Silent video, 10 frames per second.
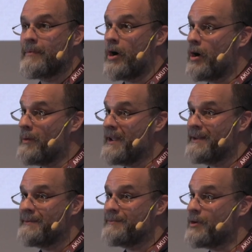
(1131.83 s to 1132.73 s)
Are we?
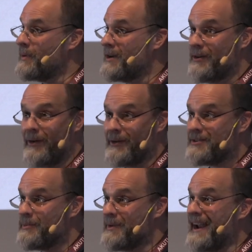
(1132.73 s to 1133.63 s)
No, we're not.
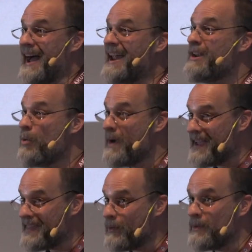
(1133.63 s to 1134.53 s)
We're
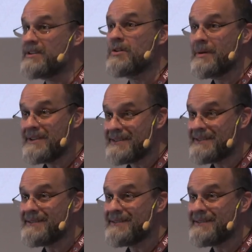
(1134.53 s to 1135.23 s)
unaware that we do it.